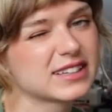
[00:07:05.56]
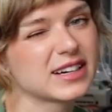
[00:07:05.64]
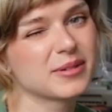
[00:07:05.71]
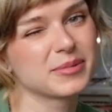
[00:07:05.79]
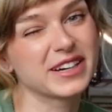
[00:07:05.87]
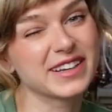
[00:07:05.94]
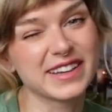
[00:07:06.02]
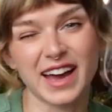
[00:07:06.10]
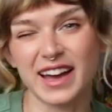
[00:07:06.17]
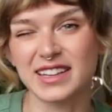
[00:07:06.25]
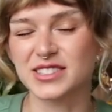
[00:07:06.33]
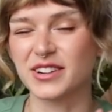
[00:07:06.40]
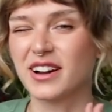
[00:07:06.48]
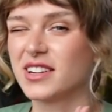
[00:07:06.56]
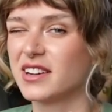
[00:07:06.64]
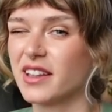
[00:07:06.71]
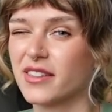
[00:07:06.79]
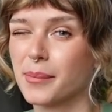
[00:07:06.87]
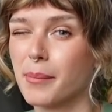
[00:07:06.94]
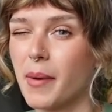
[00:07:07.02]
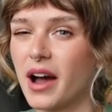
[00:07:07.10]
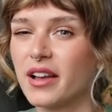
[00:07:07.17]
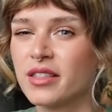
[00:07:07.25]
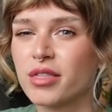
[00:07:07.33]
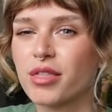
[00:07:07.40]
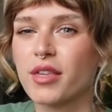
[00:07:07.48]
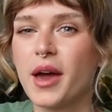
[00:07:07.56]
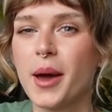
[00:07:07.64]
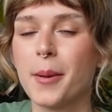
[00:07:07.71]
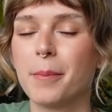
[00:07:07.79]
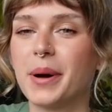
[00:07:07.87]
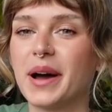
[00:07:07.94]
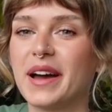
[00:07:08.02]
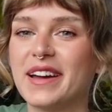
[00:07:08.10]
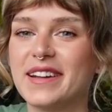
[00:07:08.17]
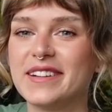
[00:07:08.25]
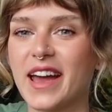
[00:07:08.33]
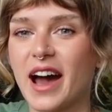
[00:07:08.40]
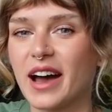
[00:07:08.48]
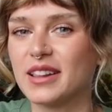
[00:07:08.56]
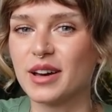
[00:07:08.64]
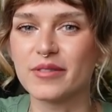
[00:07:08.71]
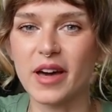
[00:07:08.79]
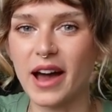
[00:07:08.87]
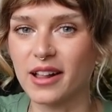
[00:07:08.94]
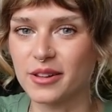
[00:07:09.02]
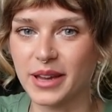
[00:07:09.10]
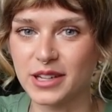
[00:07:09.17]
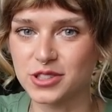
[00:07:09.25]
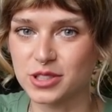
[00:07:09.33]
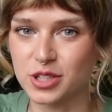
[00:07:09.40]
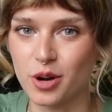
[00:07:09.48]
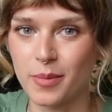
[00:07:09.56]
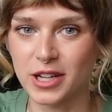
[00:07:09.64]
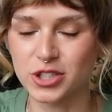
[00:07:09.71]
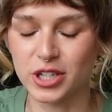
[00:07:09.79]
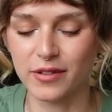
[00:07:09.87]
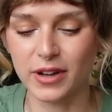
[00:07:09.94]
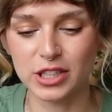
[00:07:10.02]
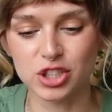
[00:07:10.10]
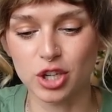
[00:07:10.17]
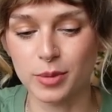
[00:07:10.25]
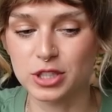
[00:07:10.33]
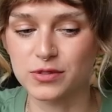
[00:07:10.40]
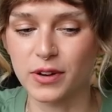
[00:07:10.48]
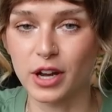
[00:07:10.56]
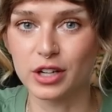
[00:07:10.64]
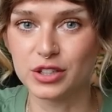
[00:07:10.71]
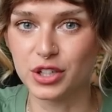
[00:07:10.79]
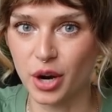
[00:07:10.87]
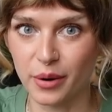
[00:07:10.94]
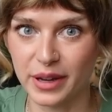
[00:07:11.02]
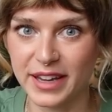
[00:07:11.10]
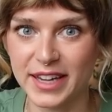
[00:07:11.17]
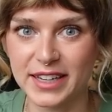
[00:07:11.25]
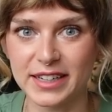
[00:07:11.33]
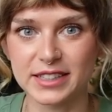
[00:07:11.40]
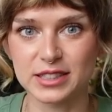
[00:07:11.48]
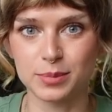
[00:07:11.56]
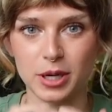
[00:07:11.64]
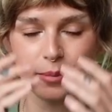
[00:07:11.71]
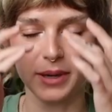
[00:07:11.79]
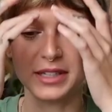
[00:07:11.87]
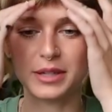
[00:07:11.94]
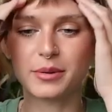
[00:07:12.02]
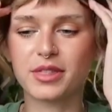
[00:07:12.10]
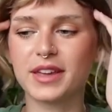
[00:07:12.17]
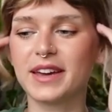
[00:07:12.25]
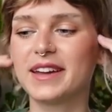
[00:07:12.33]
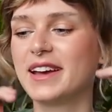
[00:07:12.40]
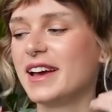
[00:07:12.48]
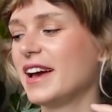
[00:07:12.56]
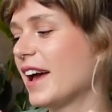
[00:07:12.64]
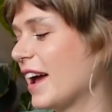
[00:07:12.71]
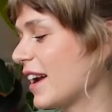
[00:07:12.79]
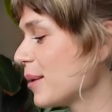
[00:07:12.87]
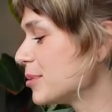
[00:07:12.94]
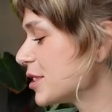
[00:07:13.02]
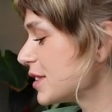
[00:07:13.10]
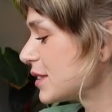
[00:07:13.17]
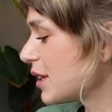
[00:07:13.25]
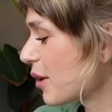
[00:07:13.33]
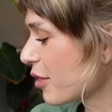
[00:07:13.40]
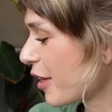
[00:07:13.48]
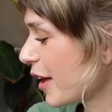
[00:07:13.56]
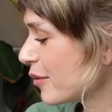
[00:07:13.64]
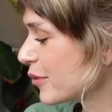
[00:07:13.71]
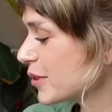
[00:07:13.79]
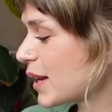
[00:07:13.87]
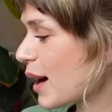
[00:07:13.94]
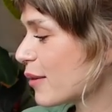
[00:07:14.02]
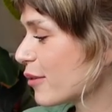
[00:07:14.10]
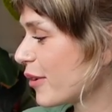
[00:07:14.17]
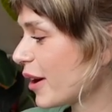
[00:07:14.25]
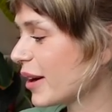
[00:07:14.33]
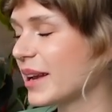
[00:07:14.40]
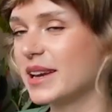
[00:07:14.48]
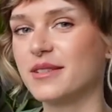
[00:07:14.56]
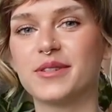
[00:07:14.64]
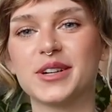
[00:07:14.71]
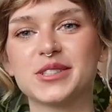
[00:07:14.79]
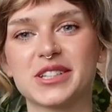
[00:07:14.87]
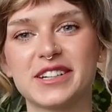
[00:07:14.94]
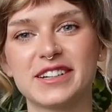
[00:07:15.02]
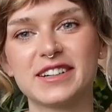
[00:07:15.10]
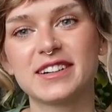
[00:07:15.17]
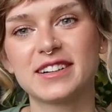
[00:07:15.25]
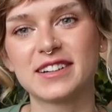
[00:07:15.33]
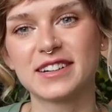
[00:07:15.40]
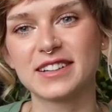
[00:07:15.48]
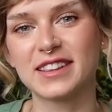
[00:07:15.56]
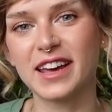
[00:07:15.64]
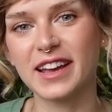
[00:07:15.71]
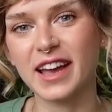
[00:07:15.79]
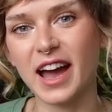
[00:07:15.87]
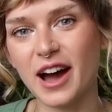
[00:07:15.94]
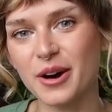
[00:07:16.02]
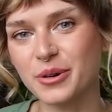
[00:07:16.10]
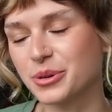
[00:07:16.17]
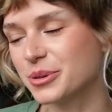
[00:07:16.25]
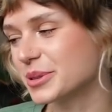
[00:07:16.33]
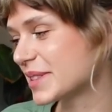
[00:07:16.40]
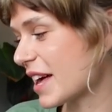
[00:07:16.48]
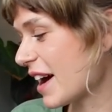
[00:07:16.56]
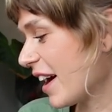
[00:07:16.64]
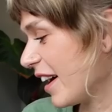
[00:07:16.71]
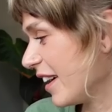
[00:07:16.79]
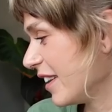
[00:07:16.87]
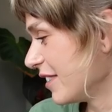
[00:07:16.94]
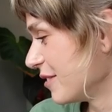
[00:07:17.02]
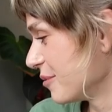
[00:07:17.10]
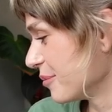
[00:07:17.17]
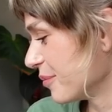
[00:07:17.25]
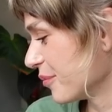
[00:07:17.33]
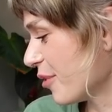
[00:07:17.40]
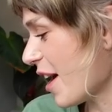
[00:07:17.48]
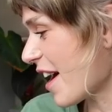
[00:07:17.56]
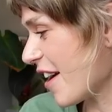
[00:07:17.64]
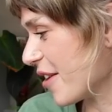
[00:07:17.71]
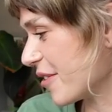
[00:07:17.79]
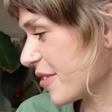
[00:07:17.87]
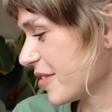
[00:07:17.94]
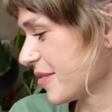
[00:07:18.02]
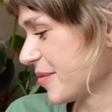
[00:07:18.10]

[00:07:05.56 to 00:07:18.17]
I'm gonna guess, around another month. But yeah, I love that alocasia so much and I've had so much fun growing it and experimenting with it. And I'm just so thankful to have the variegated version. Like how cool is that? Wow.